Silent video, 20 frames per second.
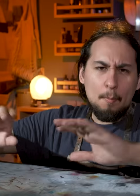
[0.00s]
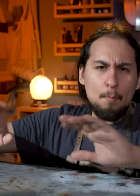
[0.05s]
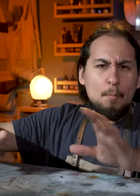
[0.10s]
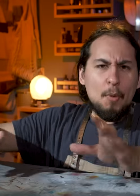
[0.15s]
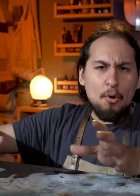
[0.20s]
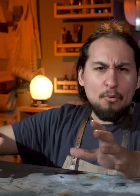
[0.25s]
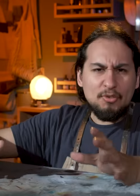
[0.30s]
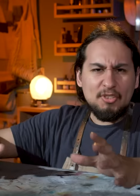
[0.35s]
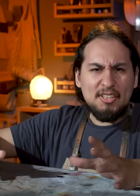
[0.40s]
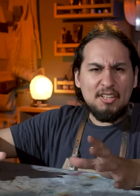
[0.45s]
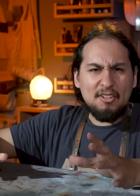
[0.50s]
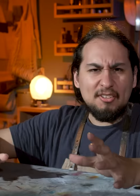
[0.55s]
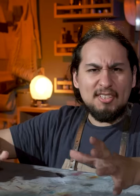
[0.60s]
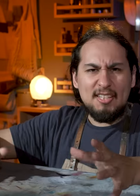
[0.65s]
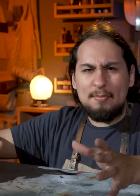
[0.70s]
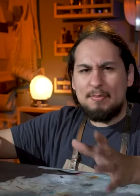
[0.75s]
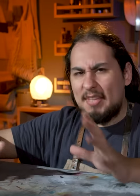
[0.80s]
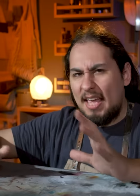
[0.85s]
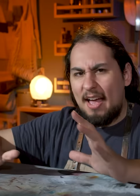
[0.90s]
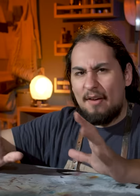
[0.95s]
Most Kill
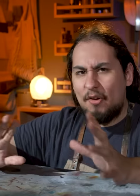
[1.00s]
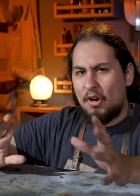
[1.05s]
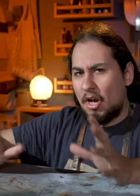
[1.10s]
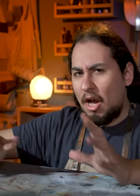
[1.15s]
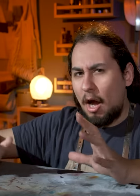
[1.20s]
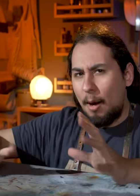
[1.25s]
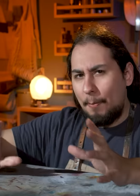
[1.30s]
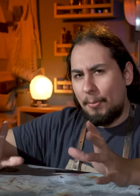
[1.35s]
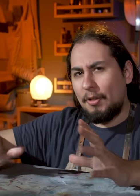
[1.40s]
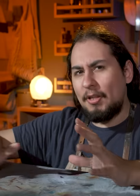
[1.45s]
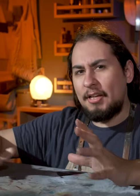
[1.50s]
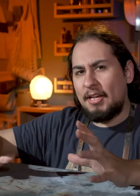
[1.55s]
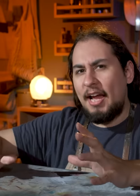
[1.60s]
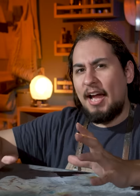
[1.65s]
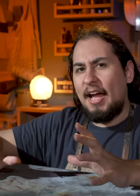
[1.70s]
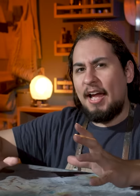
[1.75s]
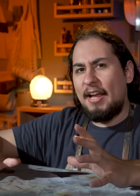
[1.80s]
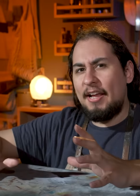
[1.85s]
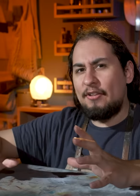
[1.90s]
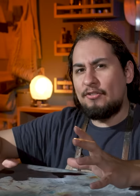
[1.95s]
Teams have a couple of
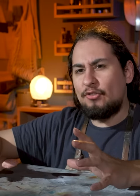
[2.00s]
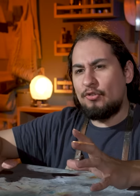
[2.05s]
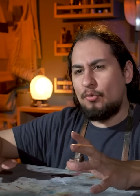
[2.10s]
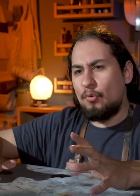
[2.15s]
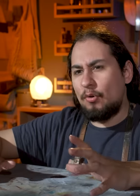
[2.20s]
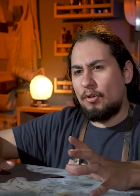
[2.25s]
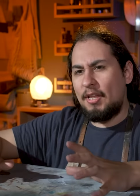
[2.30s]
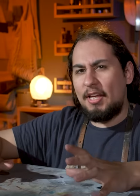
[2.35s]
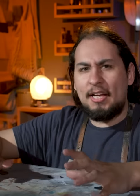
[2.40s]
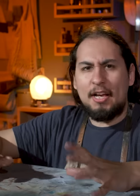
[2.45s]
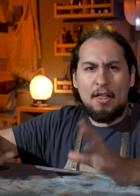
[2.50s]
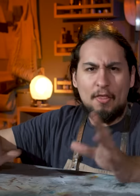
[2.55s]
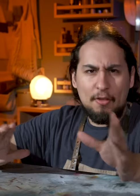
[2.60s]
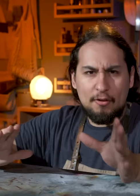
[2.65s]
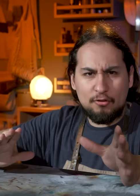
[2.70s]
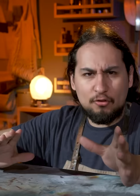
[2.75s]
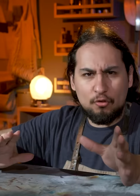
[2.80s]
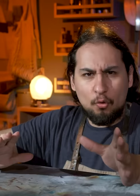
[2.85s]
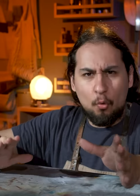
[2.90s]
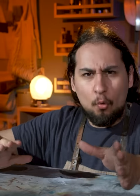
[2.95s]
guys who are like the
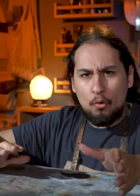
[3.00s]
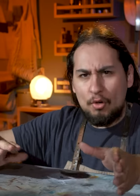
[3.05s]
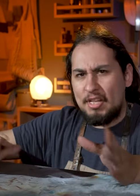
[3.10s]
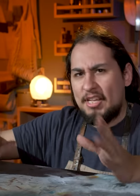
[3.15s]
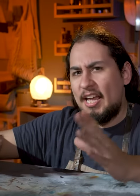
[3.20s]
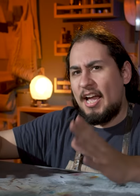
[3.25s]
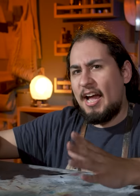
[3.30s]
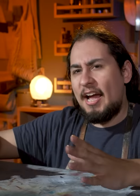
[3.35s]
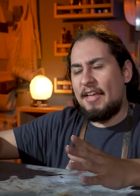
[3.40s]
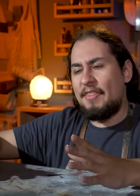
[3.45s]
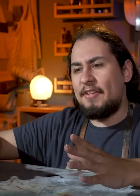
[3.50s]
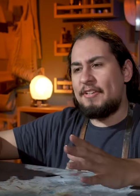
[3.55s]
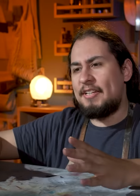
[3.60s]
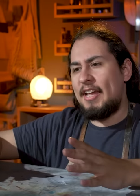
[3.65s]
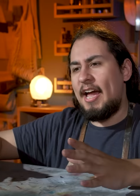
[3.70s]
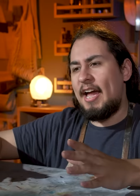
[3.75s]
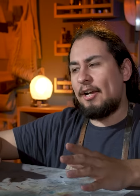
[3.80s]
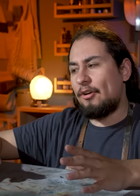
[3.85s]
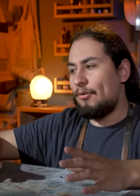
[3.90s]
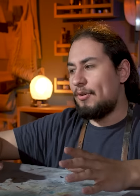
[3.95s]
swordy guy, the
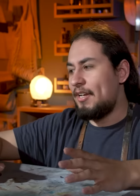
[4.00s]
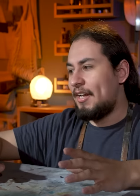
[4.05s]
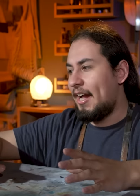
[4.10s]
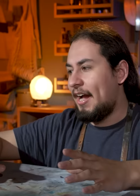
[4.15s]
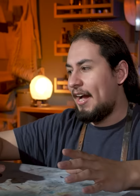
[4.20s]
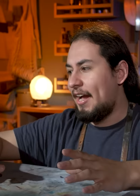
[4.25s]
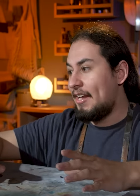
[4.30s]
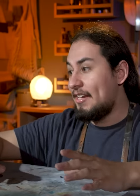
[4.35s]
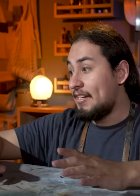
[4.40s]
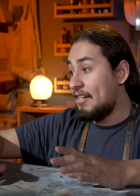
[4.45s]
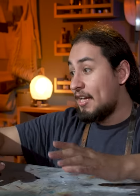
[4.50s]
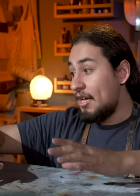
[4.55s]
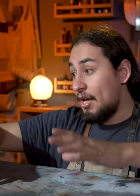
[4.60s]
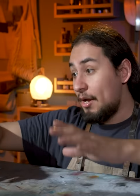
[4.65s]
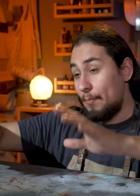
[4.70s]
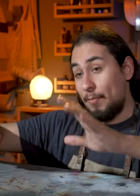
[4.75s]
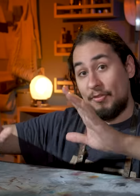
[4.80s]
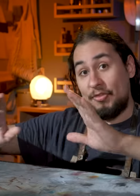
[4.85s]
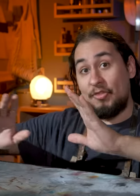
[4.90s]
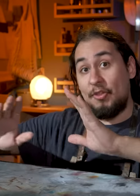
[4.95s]
daggery guy,
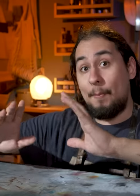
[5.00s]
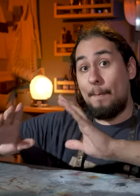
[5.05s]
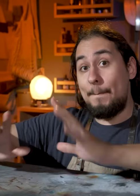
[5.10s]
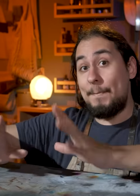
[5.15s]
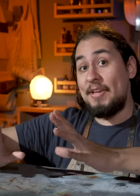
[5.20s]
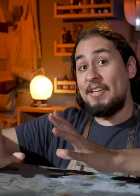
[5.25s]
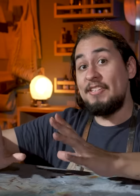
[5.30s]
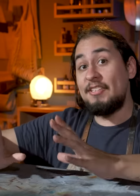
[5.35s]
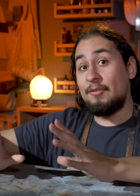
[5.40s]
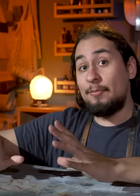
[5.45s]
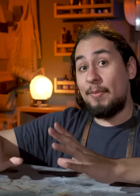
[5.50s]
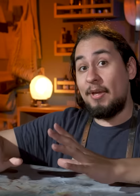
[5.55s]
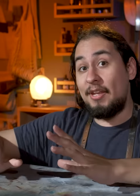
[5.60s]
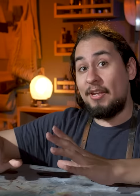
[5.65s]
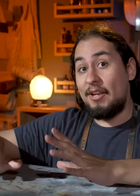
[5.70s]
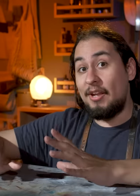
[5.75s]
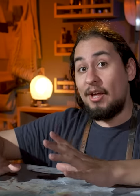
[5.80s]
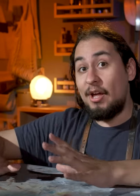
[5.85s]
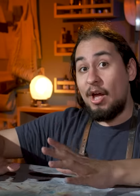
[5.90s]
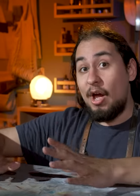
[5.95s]
but the
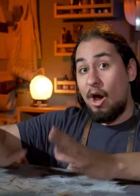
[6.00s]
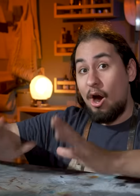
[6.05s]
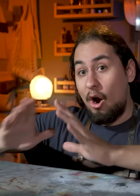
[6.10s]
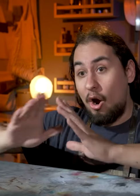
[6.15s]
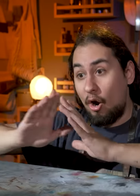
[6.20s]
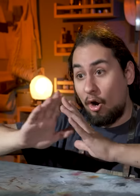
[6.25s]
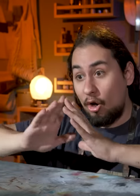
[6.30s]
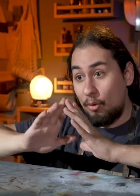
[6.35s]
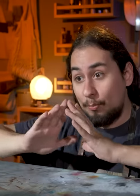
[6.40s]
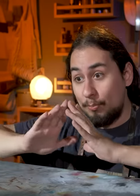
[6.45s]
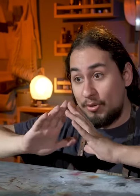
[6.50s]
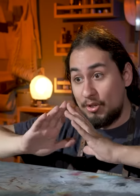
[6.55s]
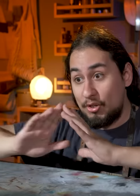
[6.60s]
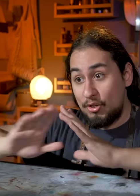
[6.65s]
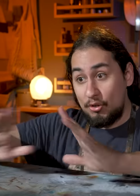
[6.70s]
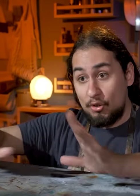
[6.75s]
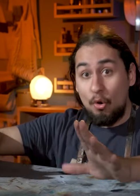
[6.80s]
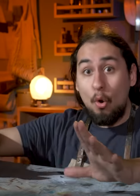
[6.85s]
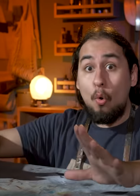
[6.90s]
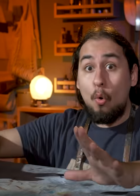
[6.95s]
beastmen are
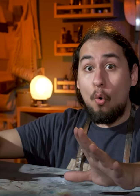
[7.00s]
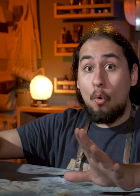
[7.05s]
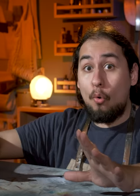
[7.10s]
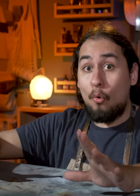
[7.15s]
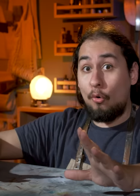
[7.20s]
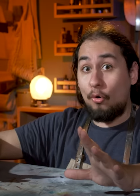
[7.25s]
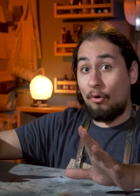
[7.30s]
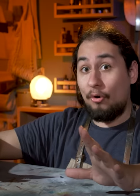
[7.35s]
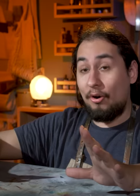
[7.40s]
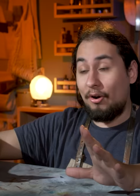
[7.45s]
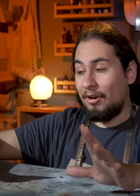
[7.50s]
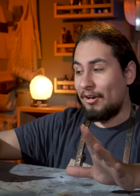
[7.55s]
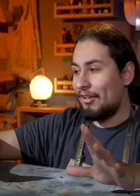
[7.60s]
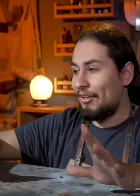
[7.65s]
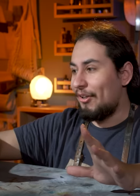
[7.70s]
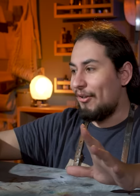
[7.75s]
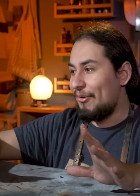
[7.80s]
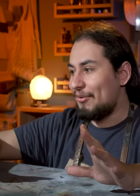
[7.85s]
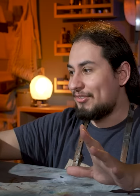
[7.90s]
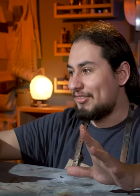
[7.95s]
pure
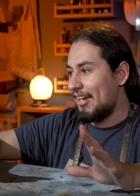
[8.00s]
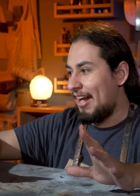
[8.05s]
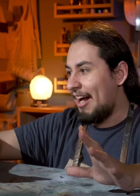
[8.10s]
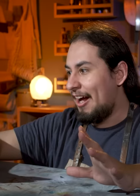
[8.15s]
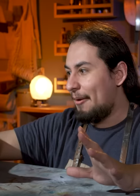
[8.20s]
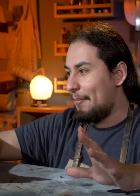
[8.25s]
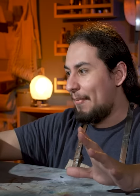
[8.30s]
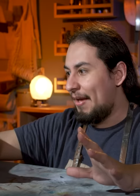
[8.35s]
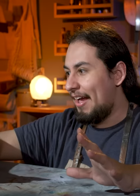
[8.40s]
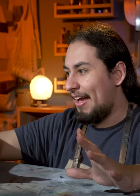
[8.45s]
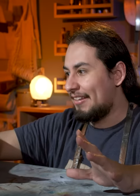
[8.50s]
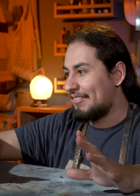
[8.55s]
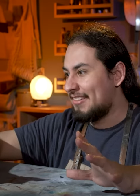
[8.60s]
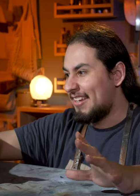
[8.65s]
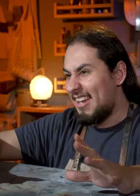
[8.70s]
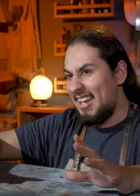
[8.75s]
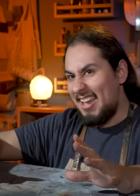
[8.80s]
close combat,